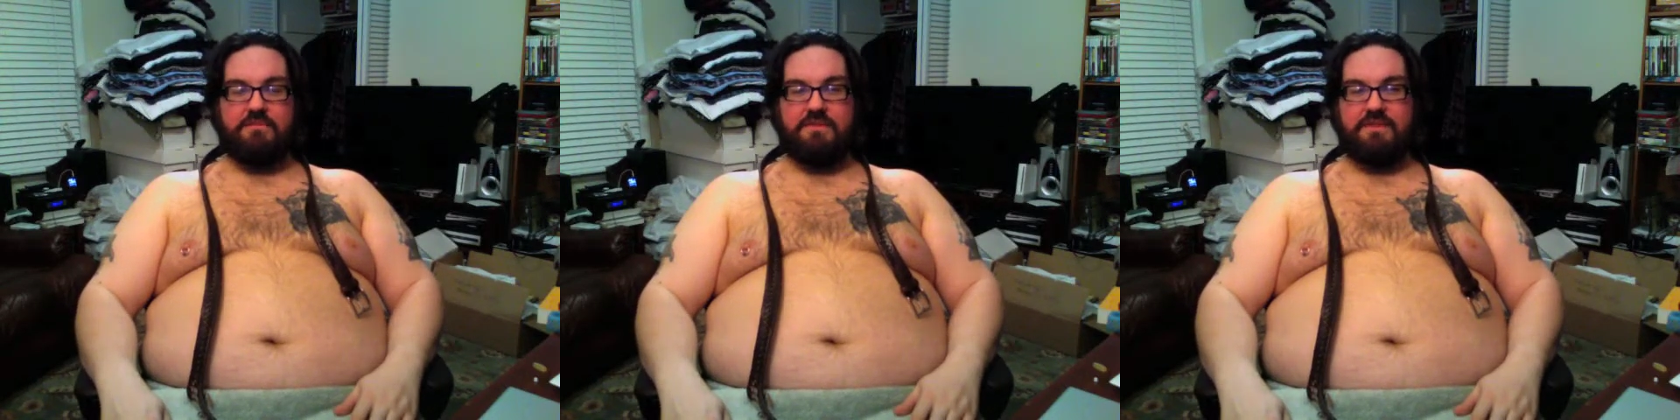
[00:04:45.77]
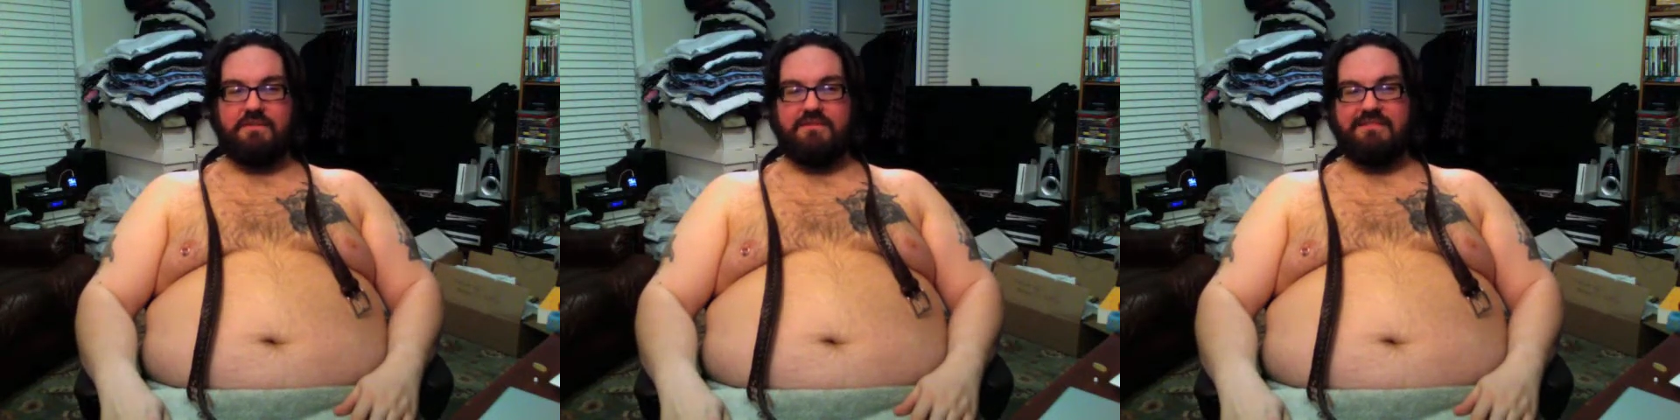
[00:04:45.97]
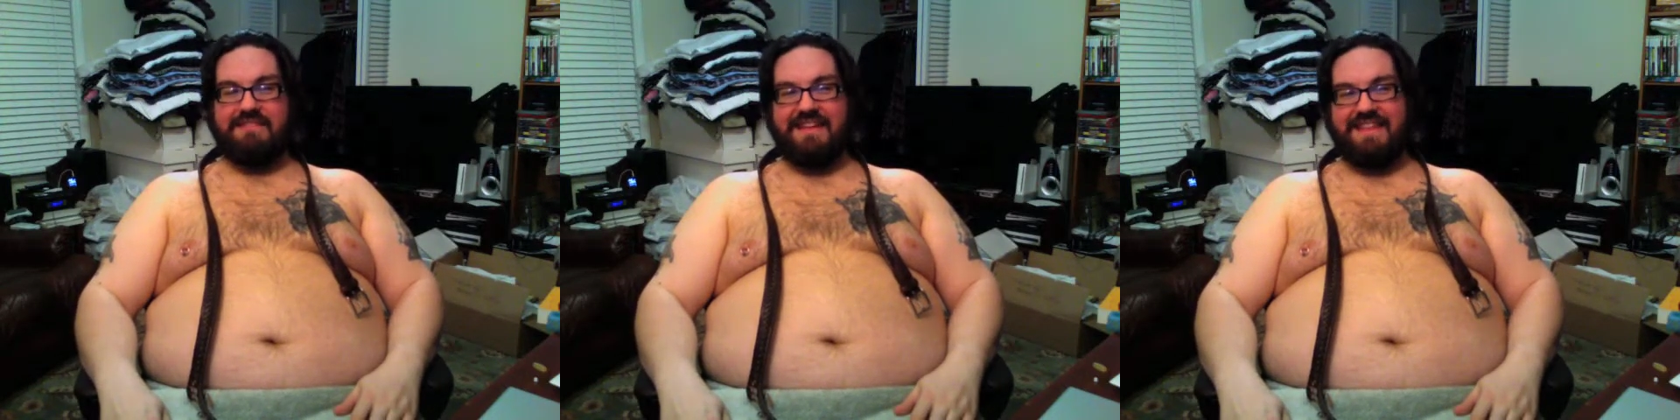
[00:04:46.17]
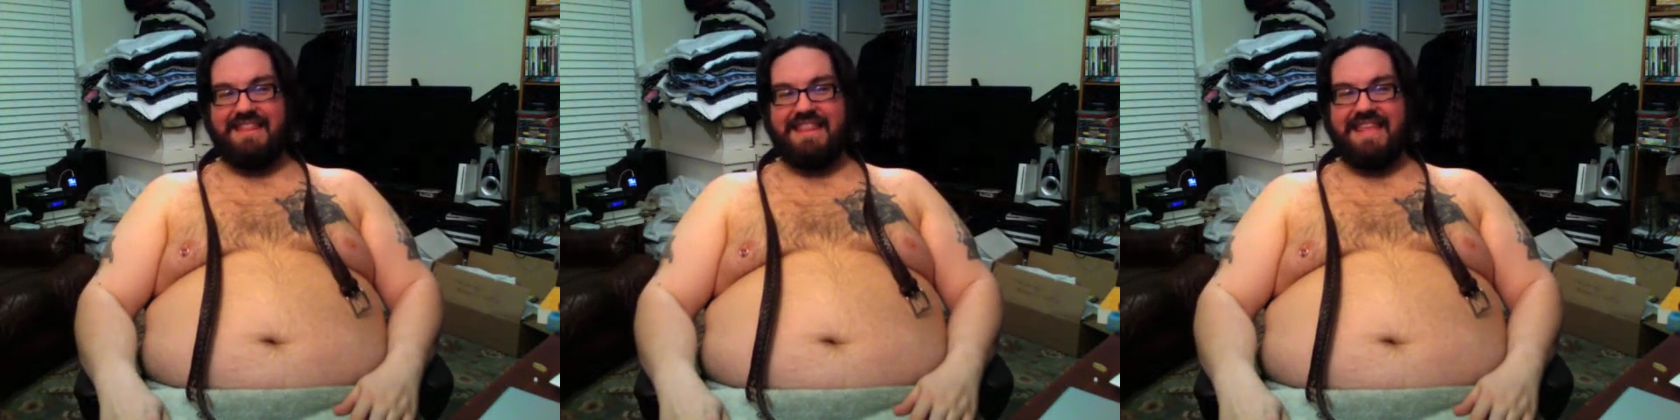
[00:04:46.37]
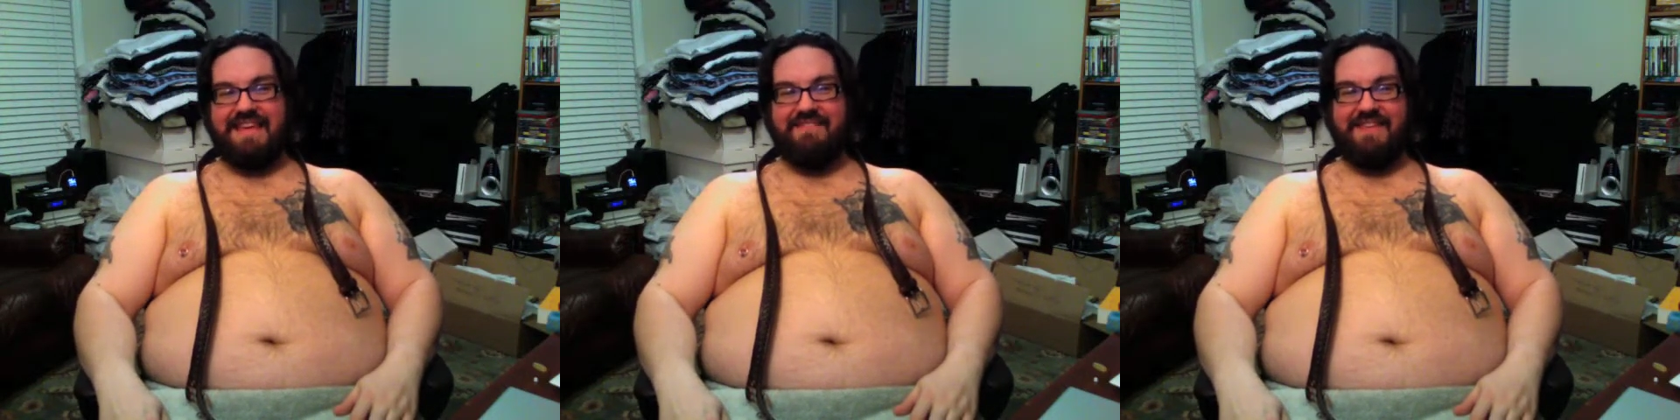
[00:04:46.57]
So
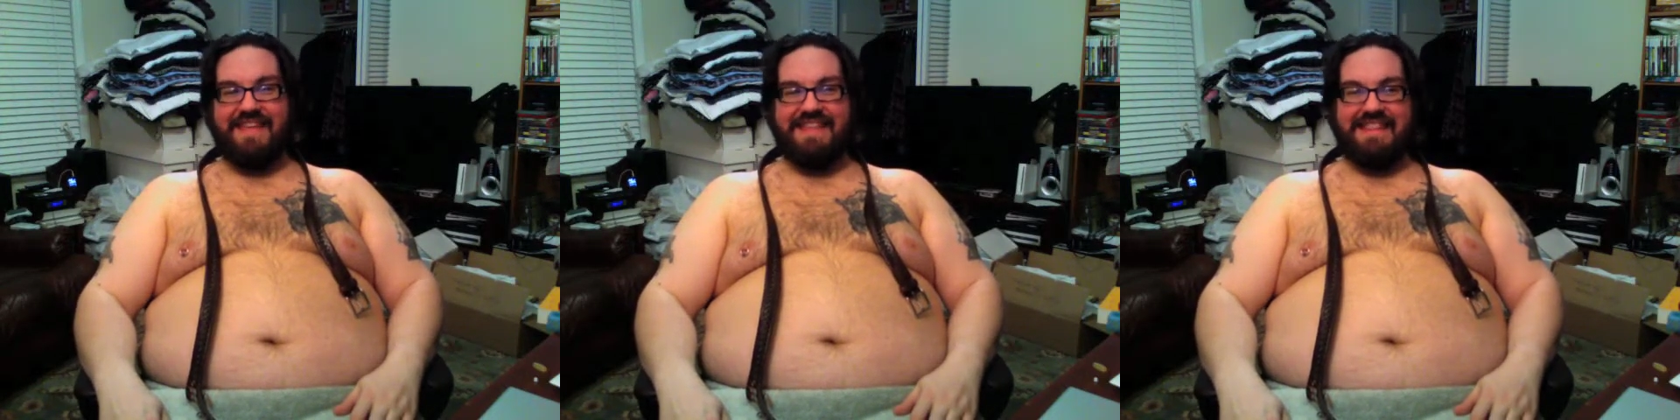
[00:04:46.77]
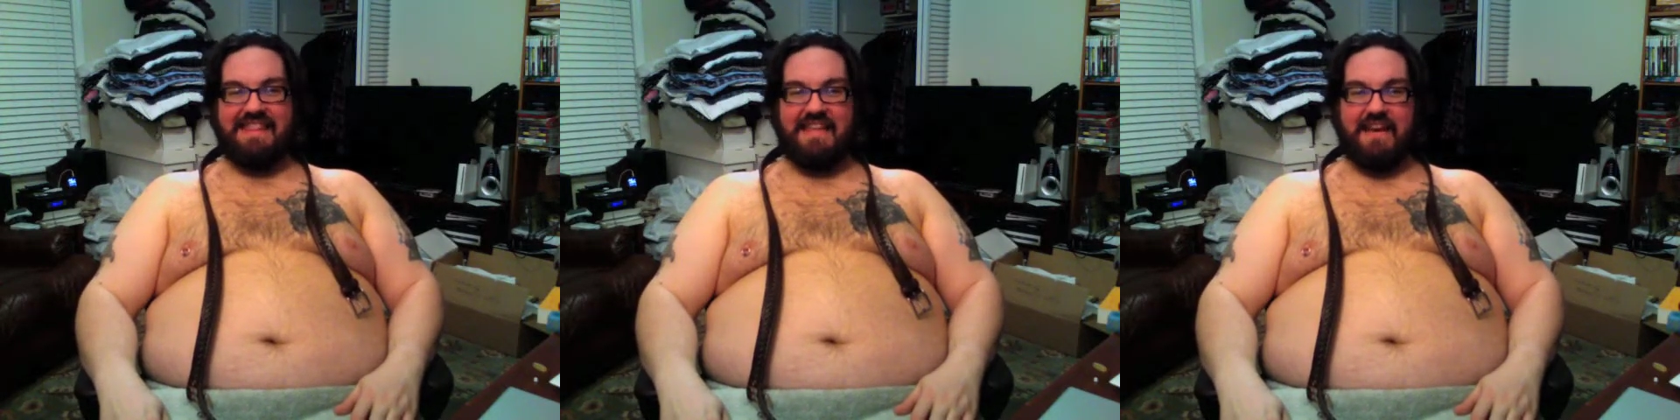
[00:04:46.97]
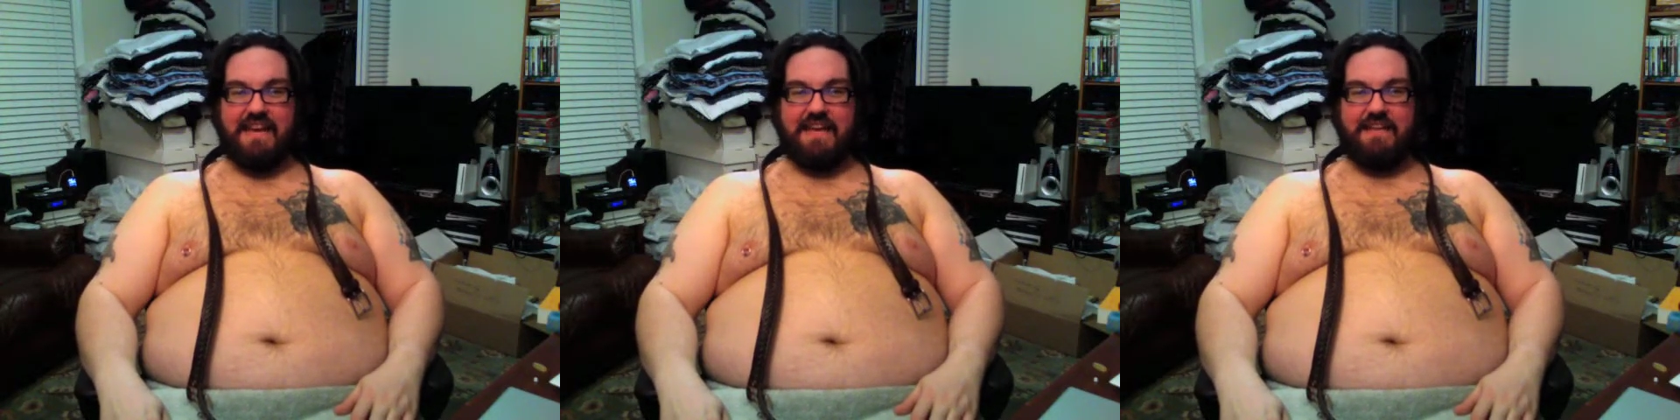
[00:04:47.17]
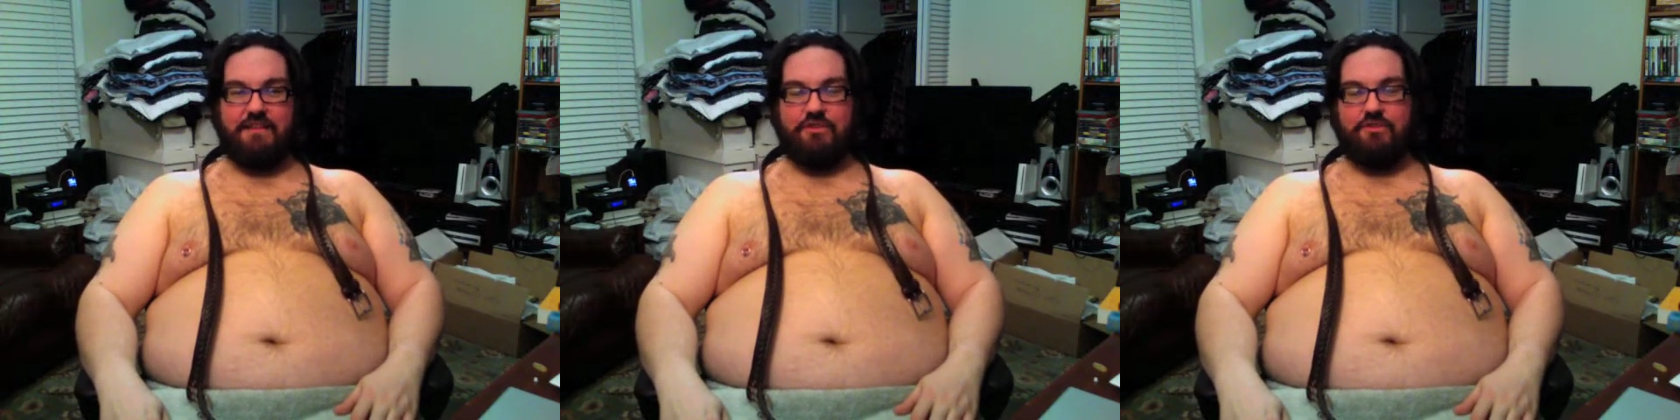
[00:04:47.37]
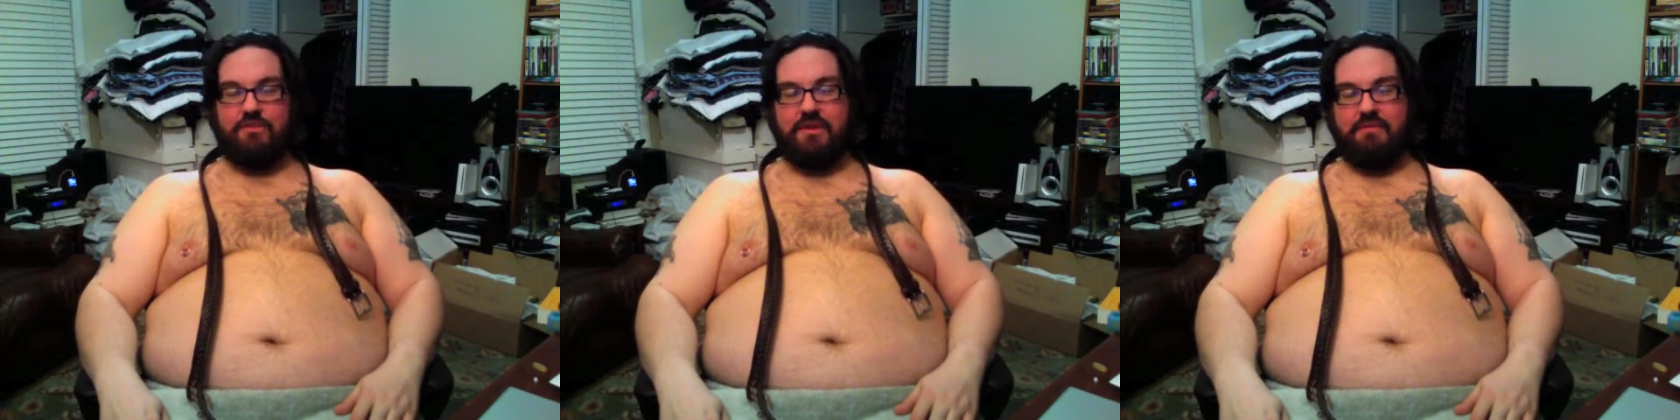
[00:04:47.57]
in the event that I
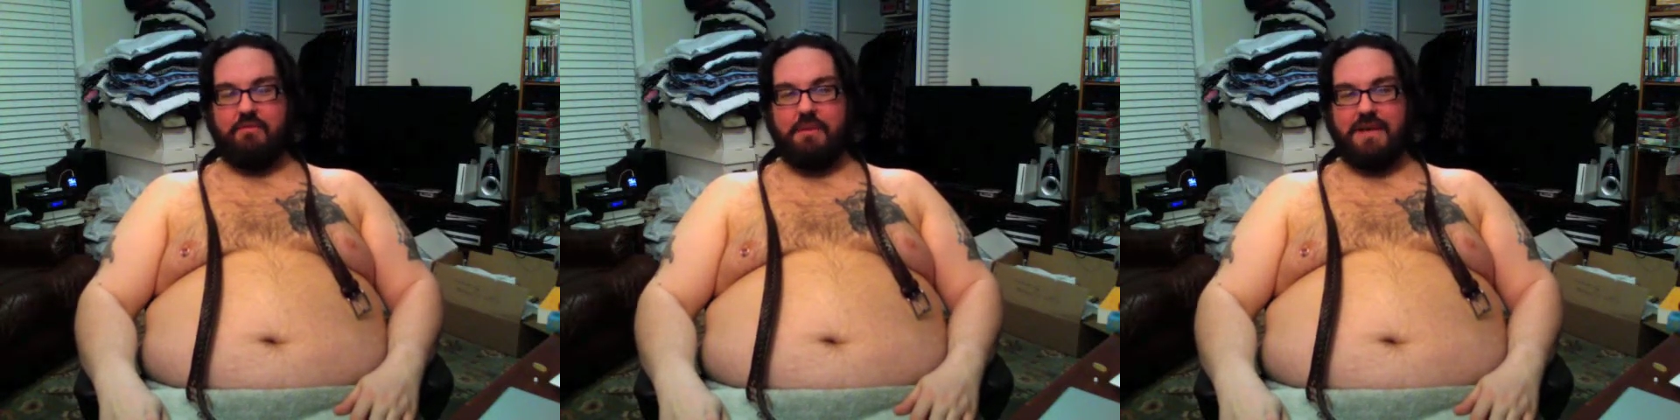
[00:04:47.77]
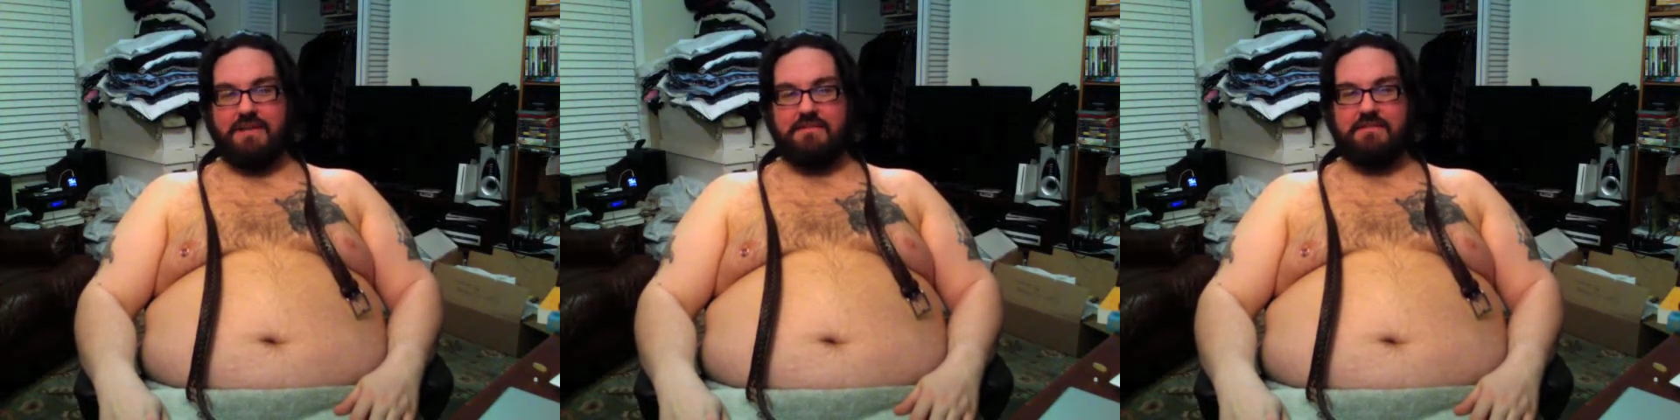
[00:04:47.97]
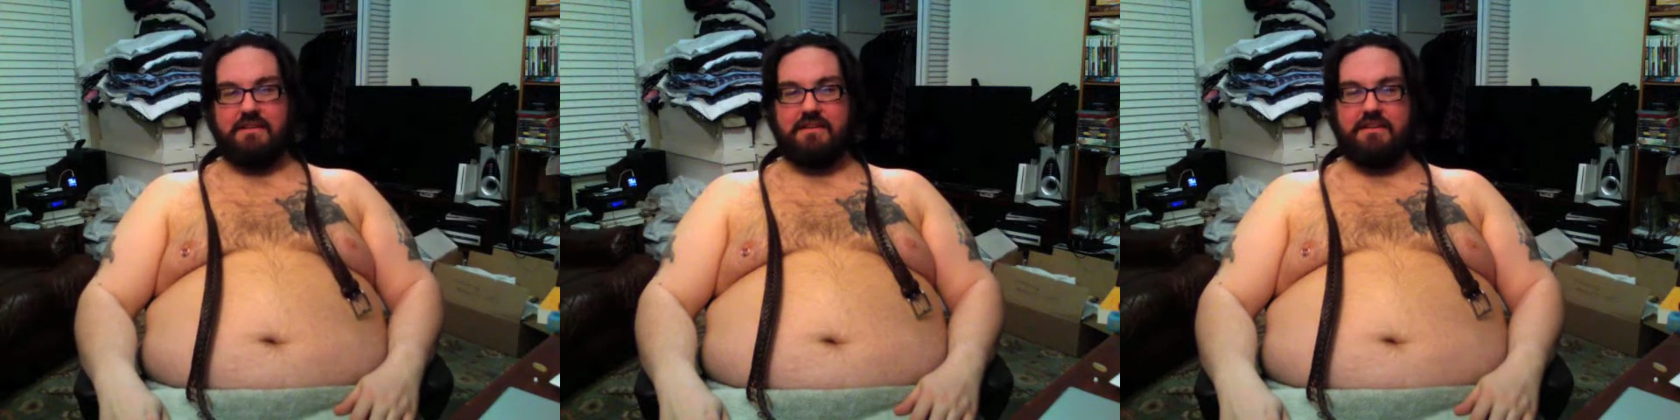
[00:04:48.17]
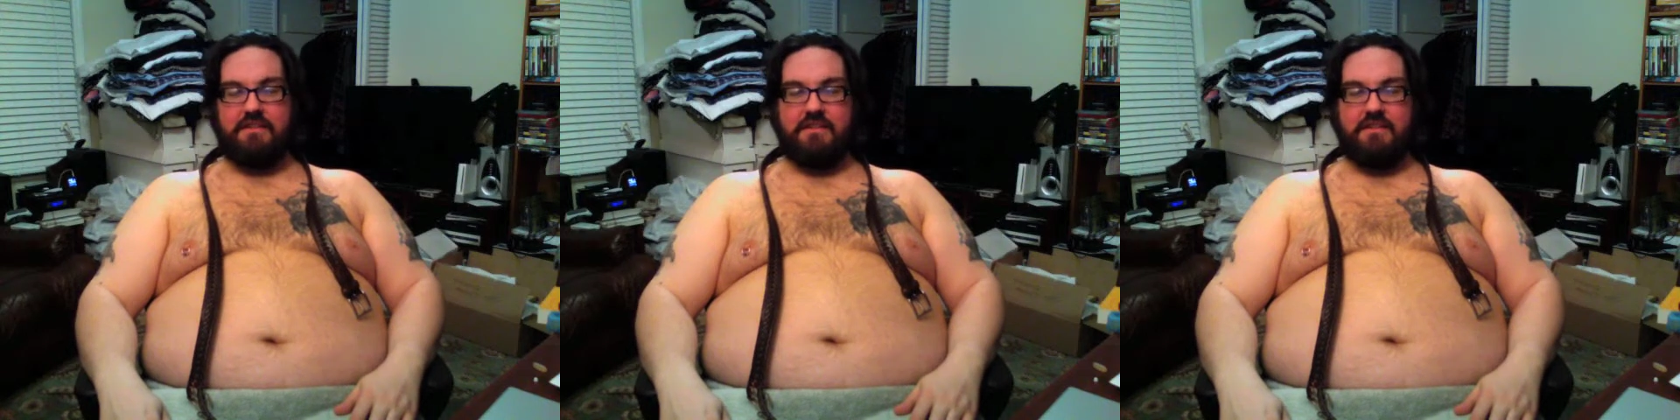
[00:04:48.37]
do have a backslide,